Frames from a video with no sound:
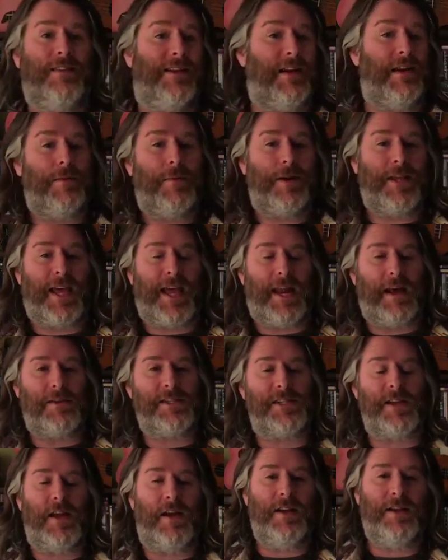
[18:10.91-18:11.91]
Did anybody get
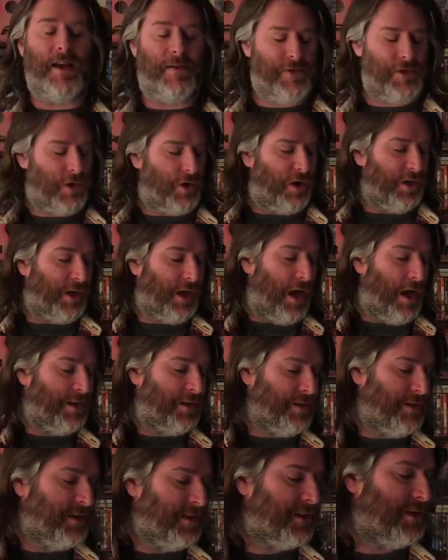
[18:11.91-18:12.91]
outside? Have you got
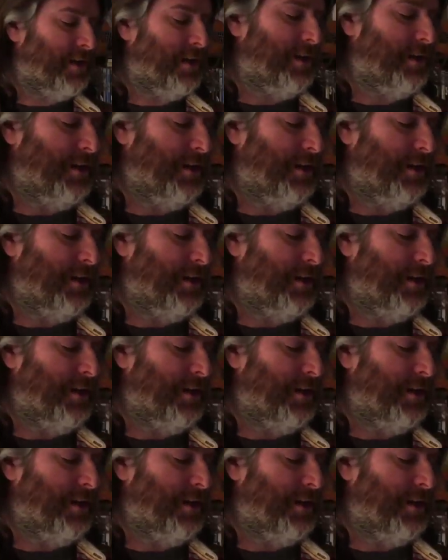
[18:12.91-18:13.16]
gardens?